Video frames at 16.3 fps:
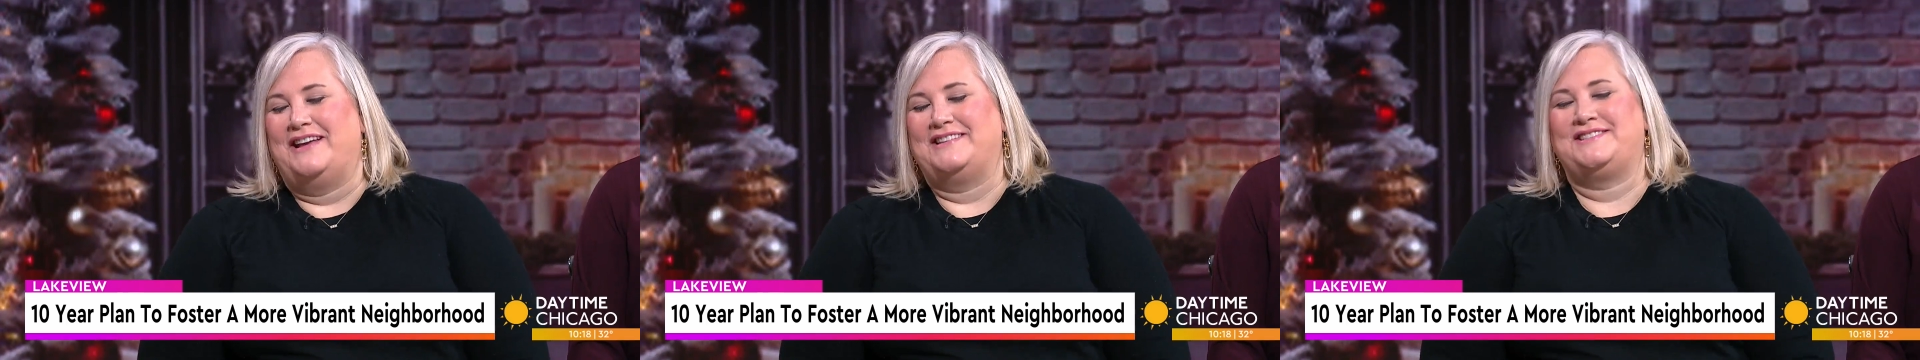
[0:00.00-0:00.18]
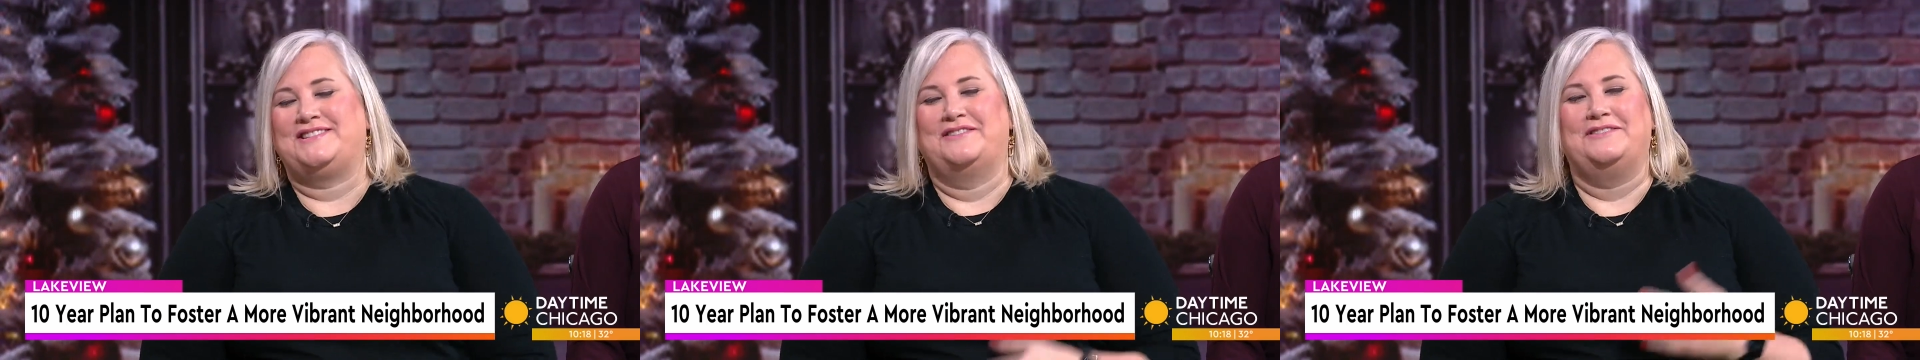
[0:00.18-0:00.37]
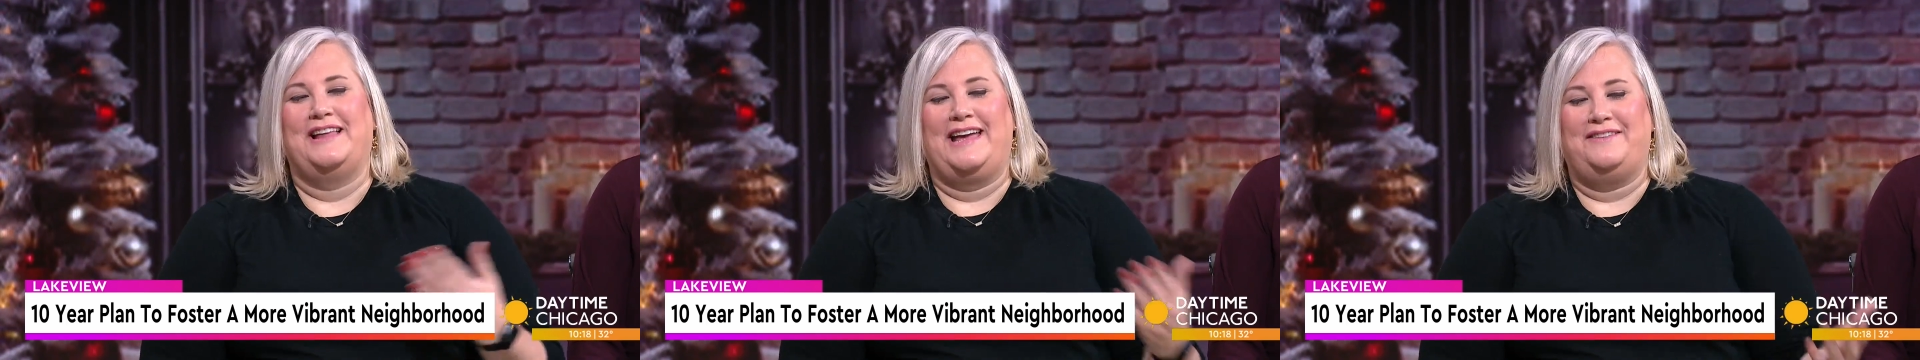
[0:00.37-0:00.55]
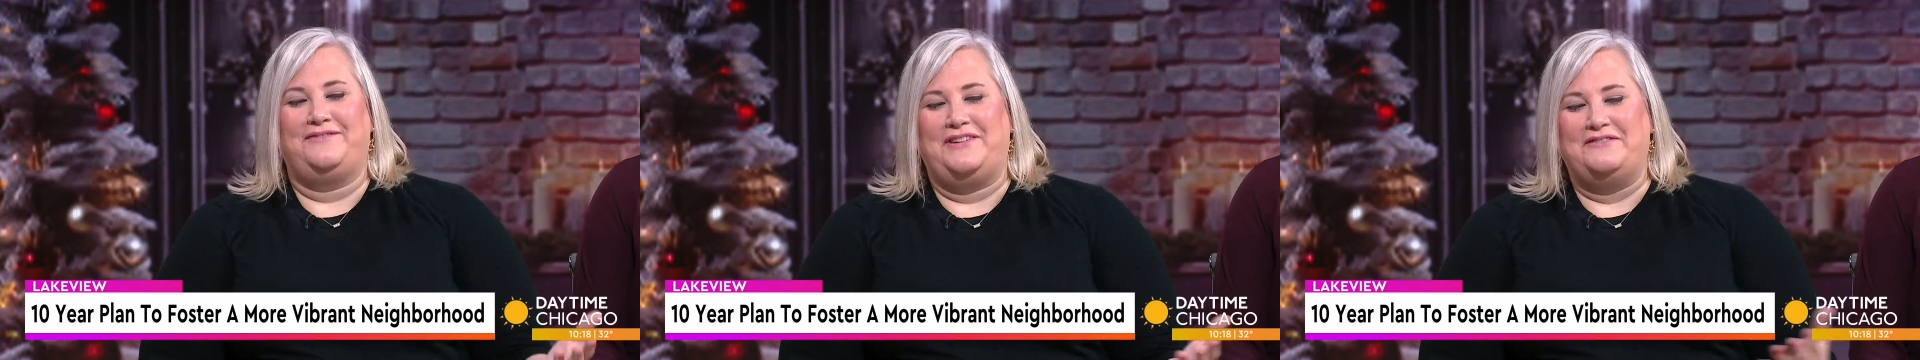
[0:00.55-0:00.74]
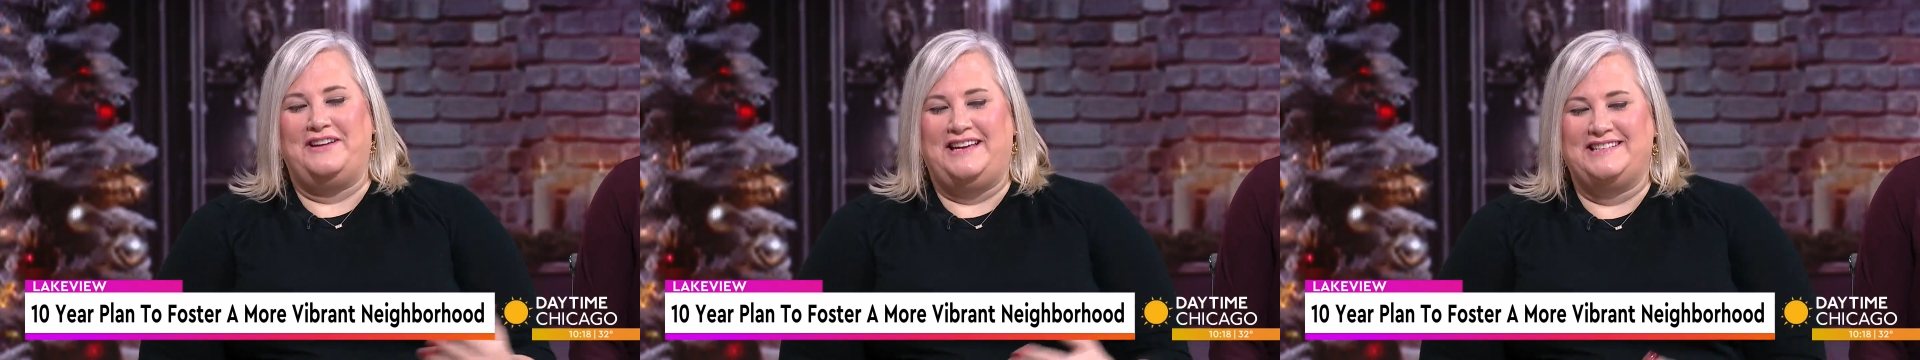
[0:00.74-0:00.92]
of it. So
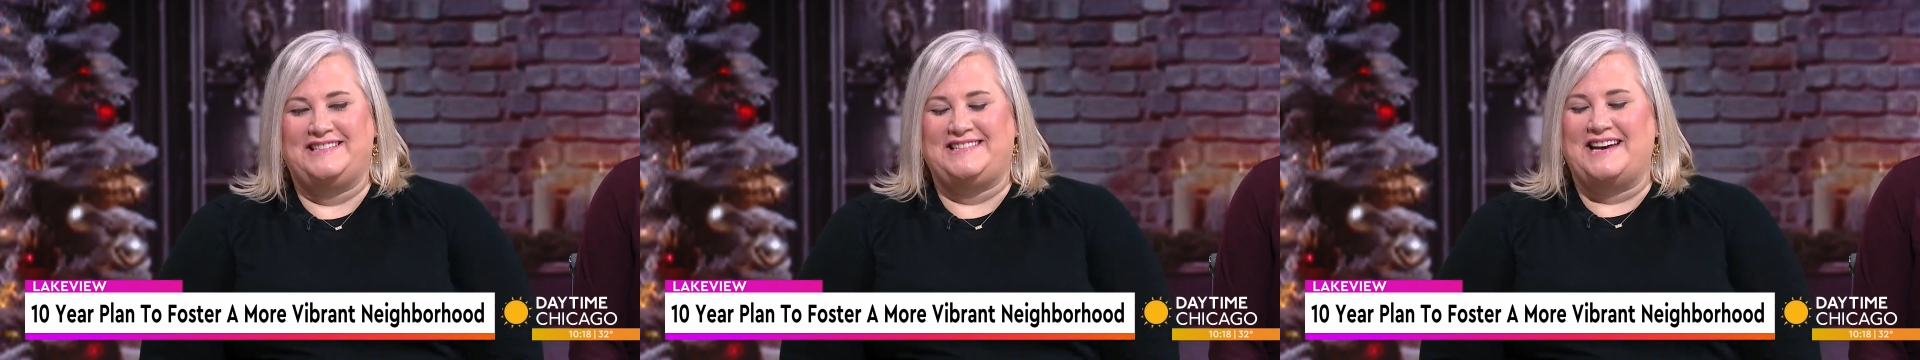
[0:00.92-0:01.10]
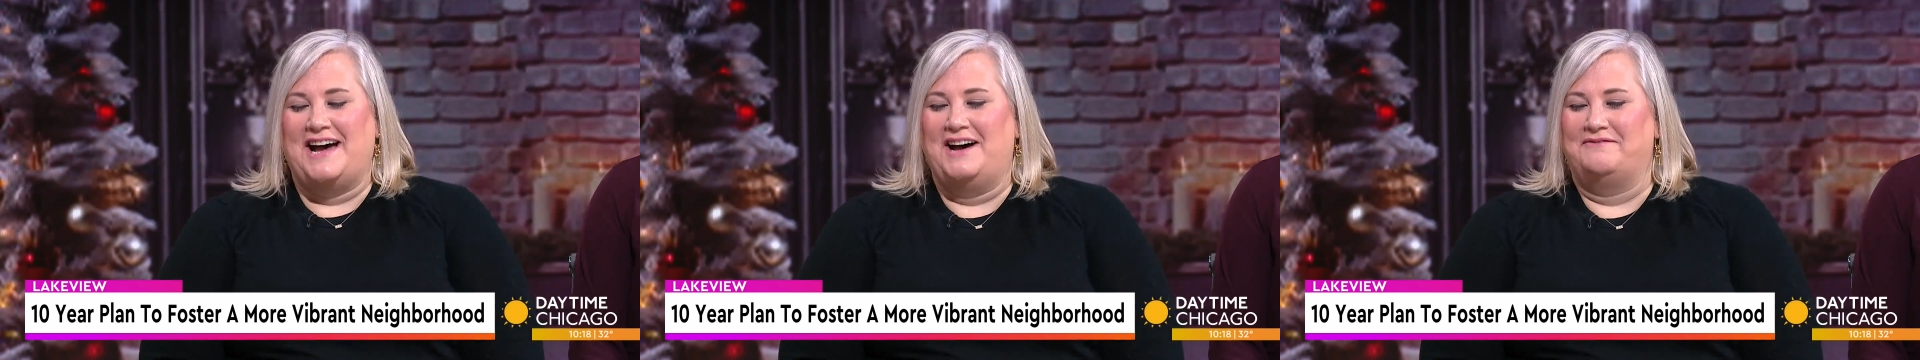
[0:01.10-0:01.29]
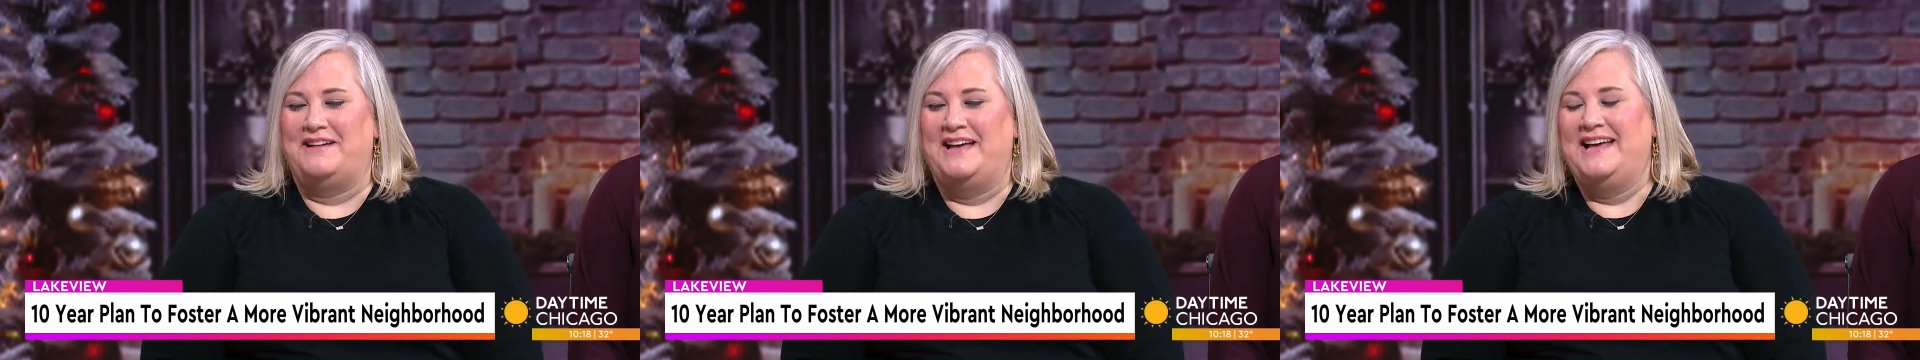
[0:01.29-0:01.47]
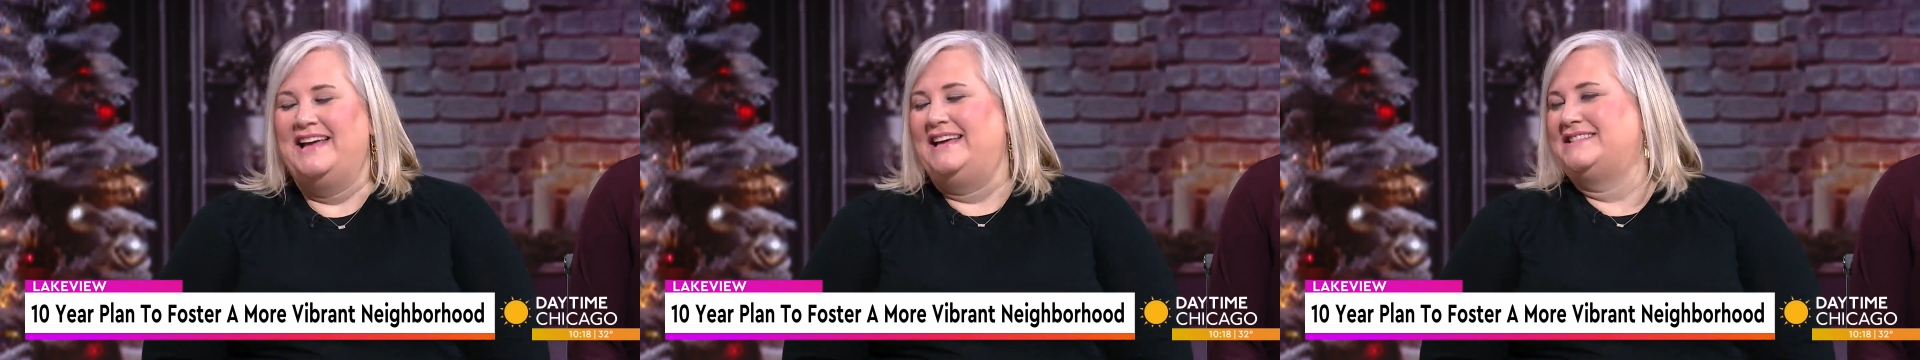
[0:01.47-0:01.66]
Lakeview East um,